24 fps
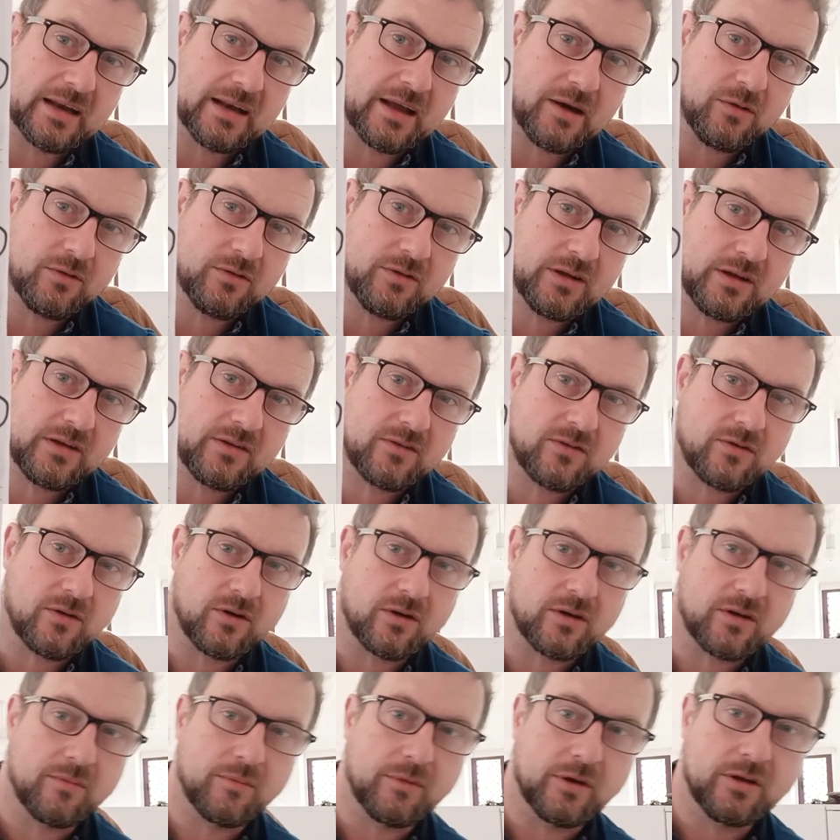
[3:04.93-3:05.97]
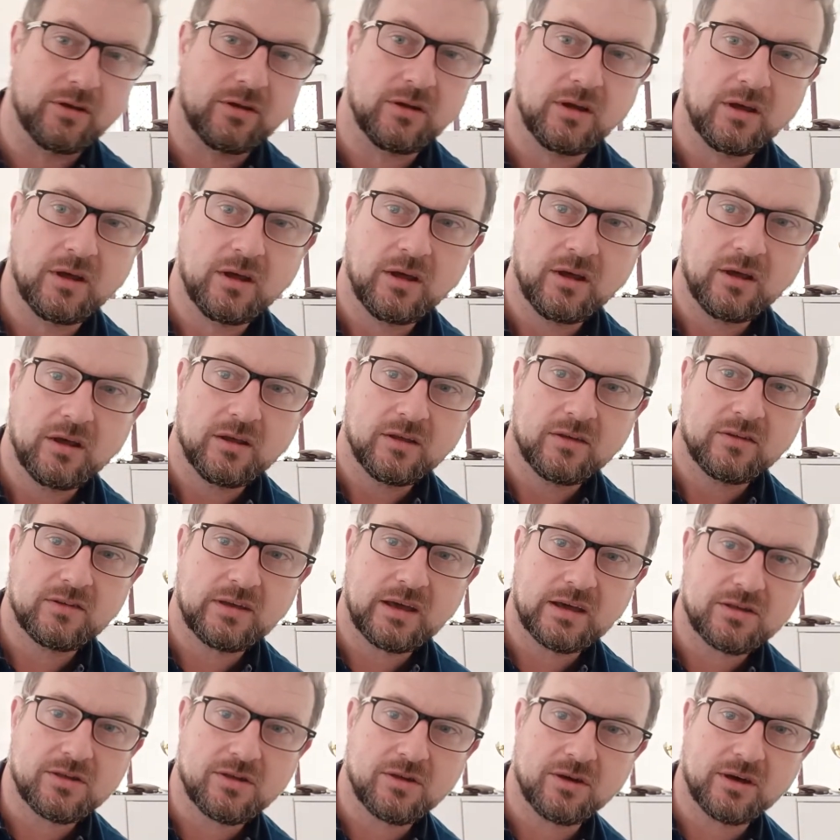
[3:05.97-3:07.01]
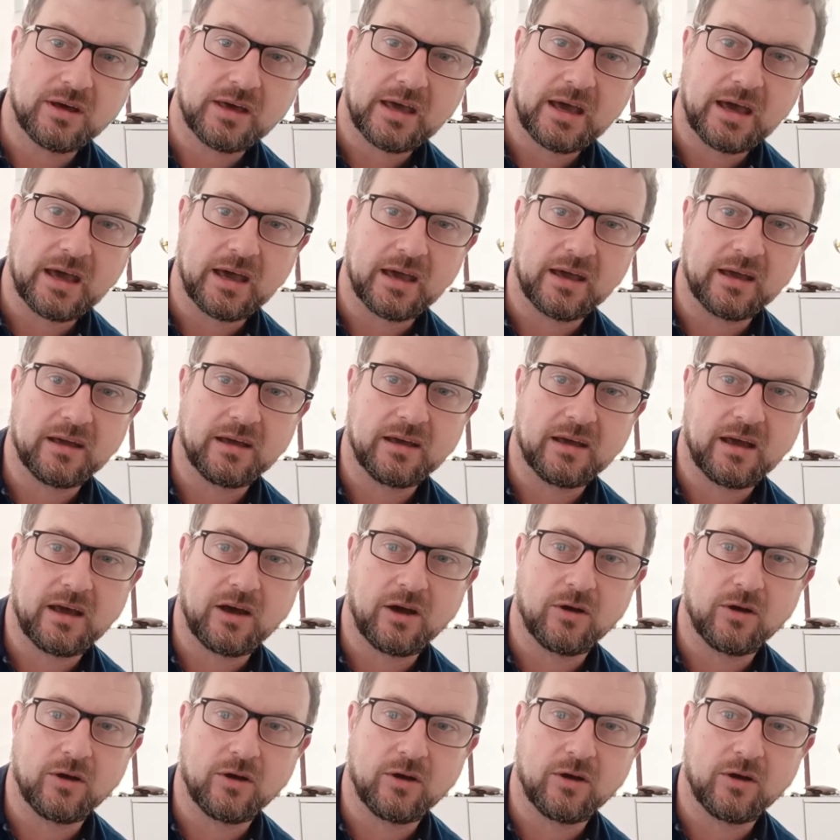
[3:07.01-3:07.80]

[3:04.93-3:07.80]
Now, on this document, Section K